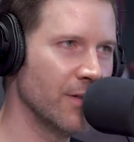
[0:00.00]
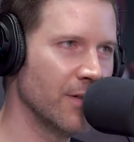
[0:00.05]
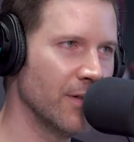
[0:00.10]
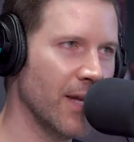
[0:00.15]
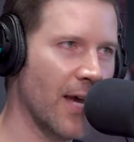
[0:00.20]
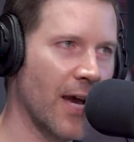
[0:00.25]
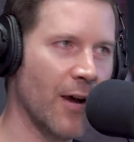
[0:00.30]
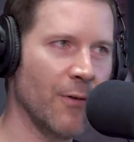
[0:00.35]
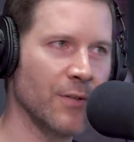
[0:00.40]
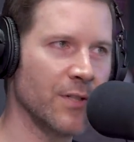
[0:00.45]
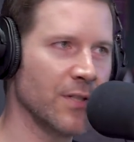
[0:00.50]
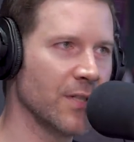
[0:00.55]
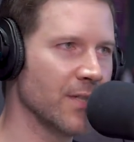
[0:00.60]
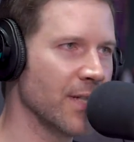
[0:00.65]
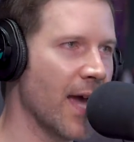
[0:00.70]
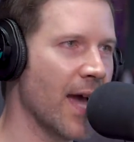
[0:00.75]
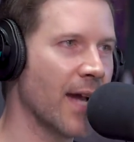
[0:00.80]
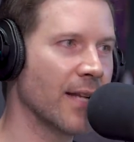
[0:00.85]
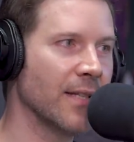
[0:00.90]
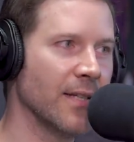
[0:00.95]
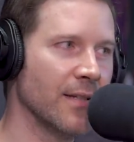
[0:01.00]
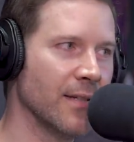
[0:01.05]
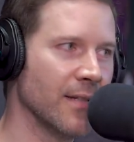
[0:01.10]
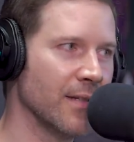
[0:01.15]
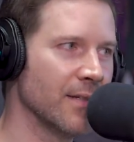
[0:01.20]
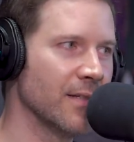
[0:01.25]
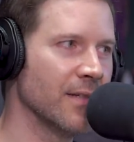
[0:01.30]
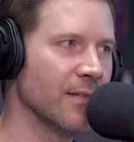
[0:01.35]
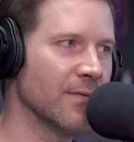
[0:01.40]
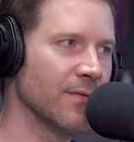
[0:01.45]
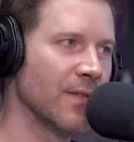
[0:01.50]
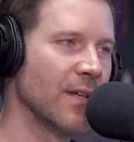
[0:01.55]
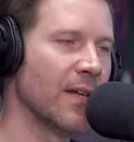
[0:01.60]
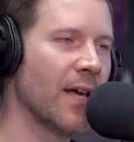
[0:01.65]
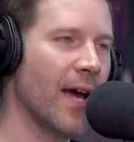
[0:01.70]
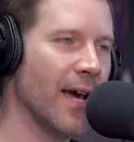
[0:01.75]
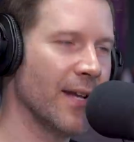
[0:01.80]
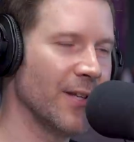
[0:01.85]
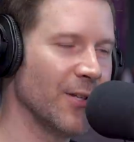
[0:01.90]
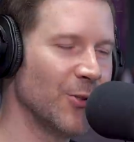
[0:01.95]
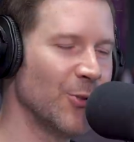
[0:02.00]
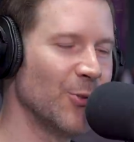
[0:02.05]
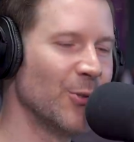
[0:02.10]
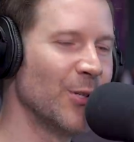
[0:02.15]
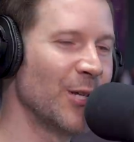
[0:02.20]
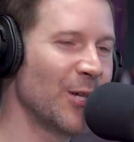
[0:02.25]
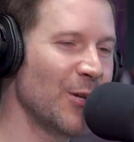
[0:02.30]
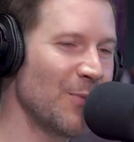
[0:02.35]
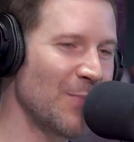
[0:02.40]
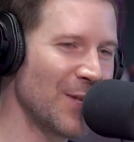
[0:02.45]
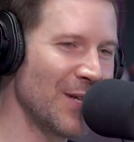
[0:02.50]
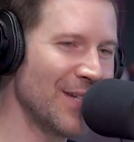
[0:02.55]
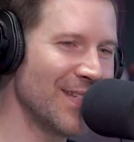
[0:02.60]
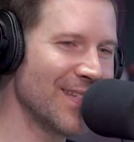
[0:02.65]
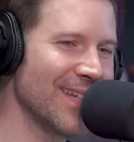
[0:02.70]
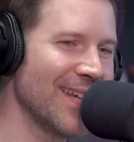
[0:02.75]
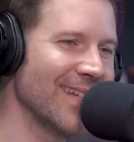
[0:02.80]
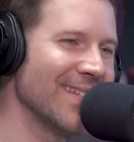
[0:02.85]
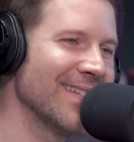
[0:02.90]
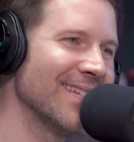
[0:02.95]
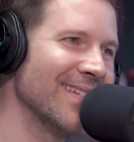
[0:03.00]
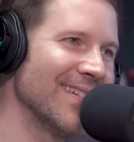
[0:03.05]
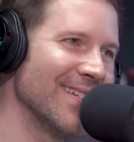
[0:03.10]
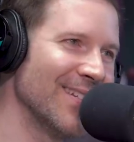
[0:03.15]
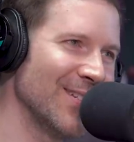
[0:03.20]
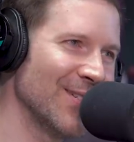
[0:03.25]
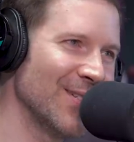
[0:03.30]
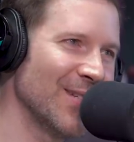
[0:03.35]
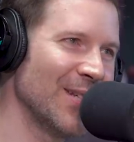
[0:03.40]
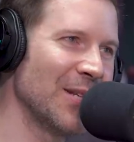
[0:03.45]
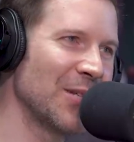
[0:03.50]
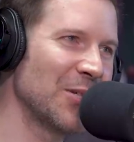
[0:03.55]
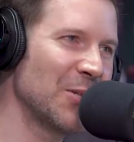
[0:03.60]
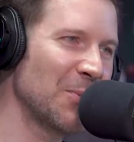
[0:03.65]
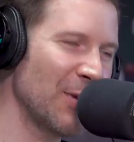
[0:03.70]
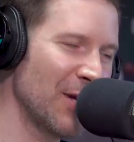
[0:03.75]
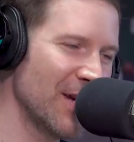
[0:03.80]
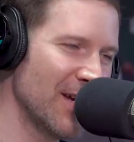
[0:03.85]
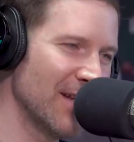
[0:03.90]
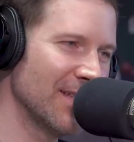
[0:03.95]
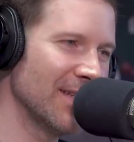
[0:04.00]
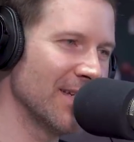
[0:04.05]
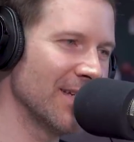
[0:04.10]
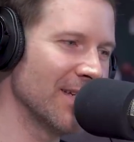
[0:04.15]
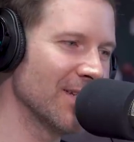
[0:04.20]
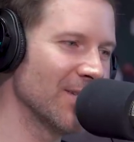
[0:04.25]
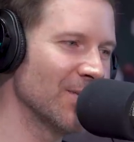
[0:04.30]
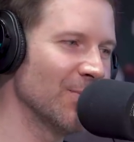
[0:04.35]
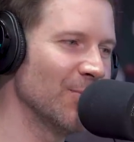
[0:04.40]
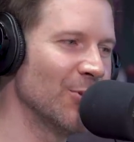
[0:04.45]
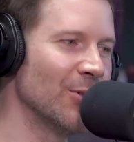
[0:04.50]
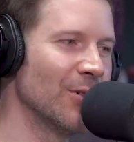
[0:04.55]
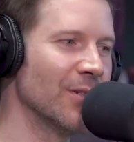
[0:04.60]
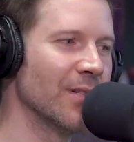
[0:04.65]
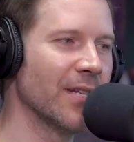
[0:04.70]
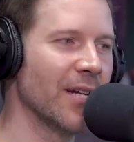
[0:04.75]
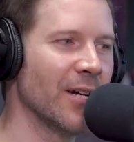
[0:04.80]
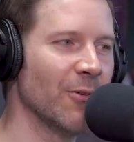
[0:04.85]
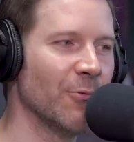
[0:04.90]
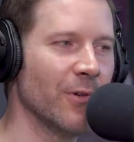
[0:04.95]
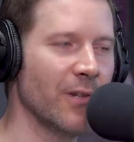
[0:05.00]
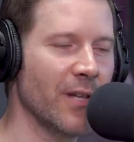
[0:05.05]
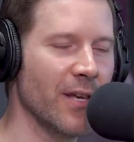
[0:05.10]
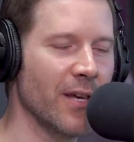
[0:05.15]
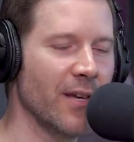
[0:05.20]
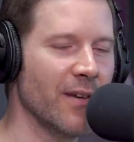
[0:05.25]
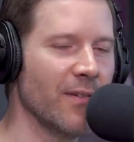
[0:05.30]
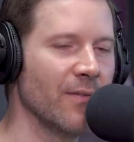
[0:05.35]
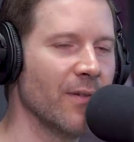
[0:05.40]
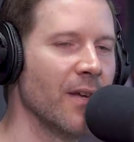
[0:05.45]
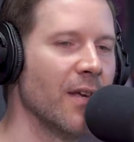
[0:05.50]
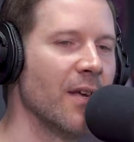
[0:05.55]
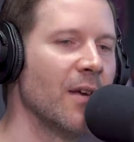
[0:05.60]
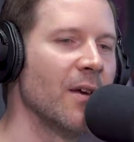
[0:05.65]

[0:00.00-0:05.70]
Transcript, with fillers: Mm-hmm. I was just mm-hmm. acting as if I had to do it in complete sentences and explain things more than I would have.